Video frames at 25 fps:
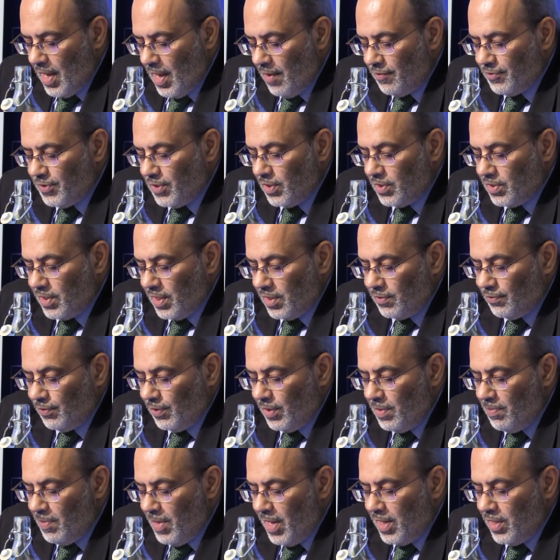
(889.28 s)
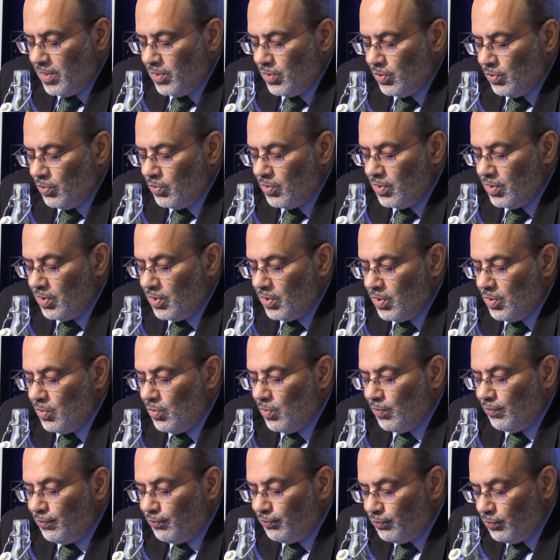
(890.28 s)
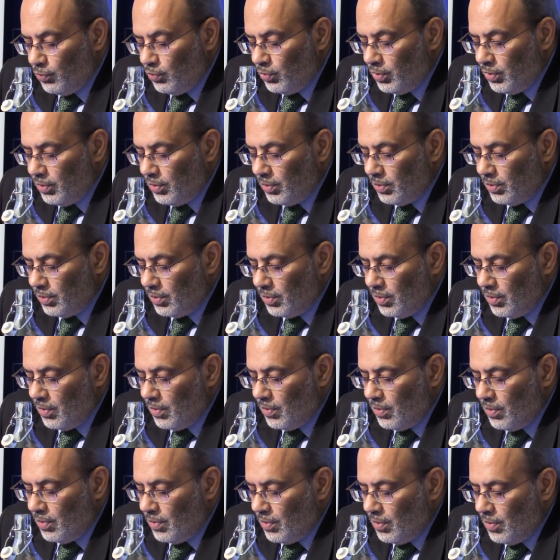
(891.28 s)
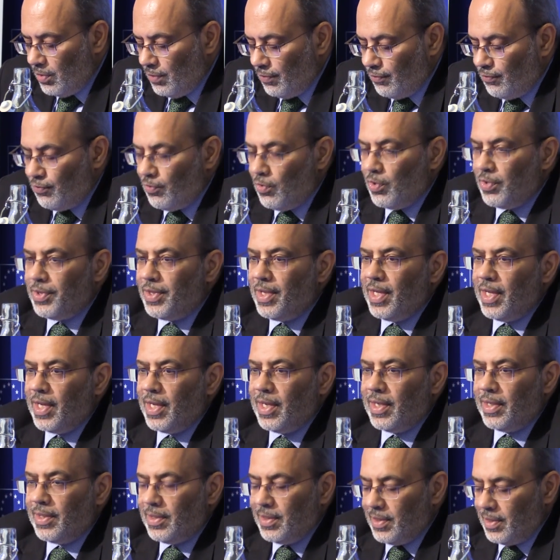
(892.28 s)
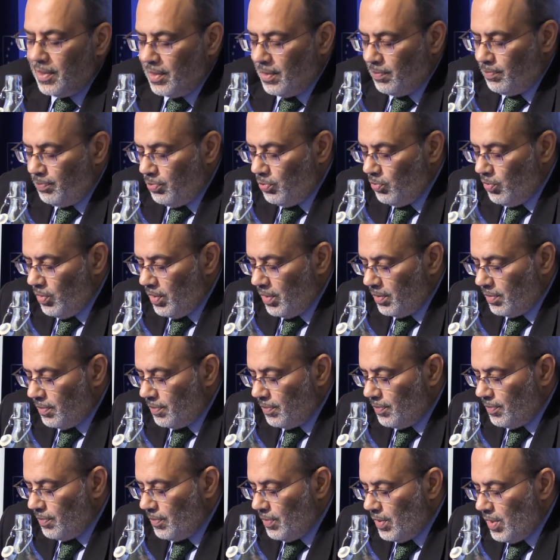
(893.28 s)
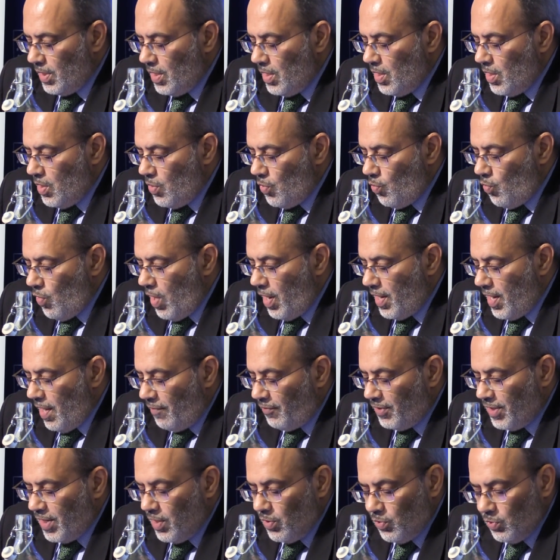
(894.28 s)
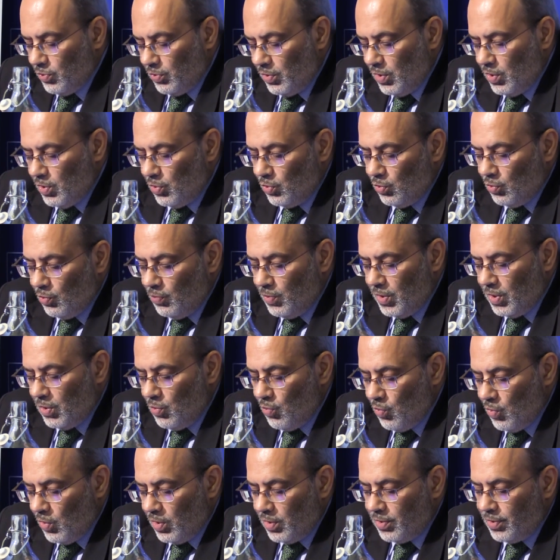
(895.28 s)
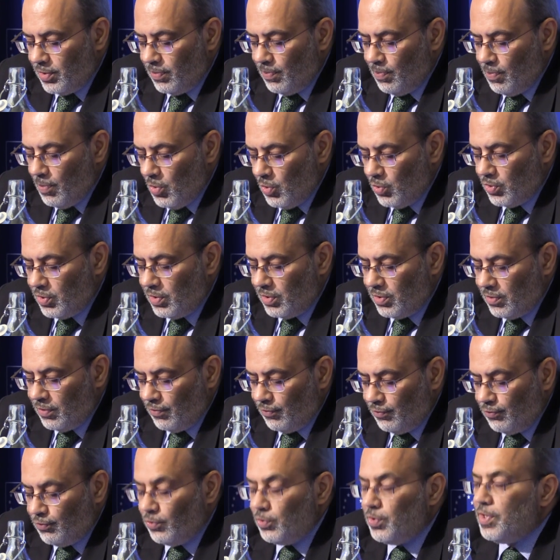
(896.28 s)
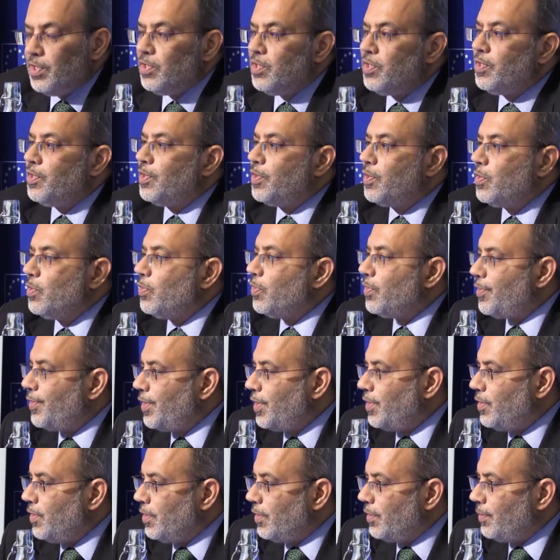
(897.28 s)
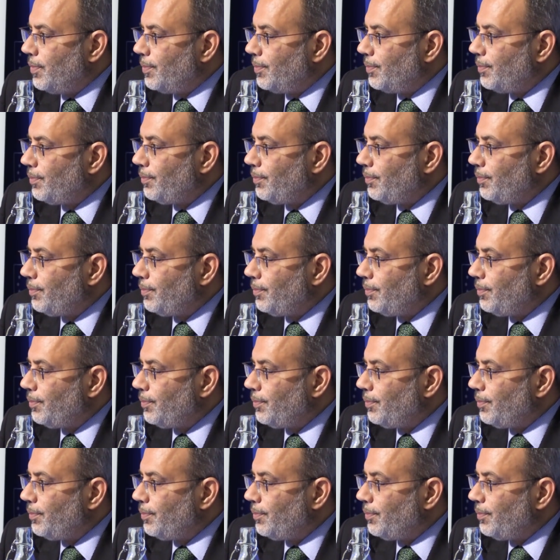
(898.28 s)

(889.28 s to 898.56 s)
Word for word: have successfully managed to secure food for their uh, poor, while Africa continues to be the world's most food insecure region.